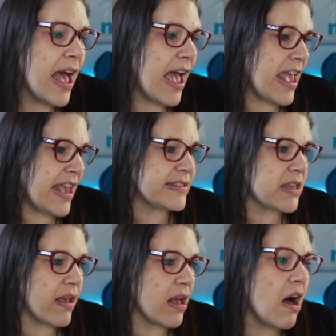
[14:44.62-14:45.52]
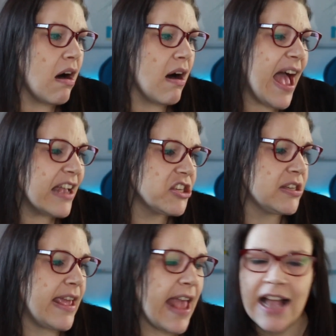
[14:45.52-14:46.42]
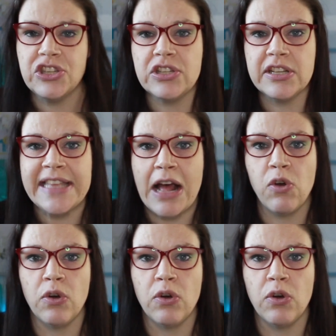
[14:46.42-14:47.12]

it's going, oh, actually, Angela's now got